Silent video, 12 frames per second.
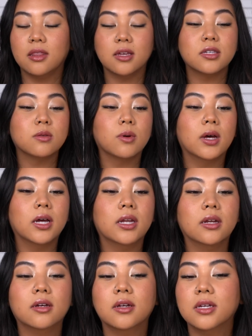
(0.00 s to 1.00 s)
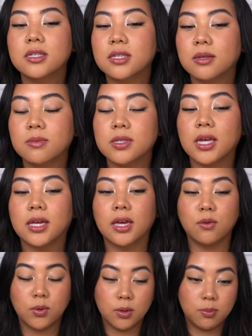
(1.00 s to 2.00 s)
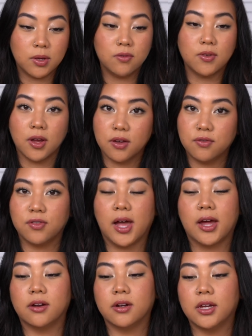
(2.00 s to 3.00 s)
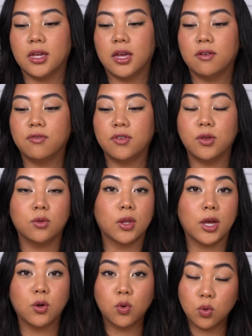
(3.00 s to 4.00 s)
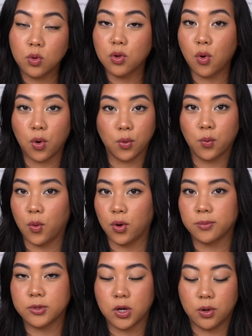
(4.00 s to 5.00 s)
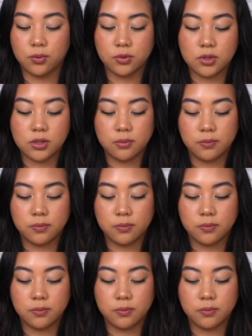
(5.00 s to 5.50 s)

this one seems like it would be very flattering if you like cool or warm tones.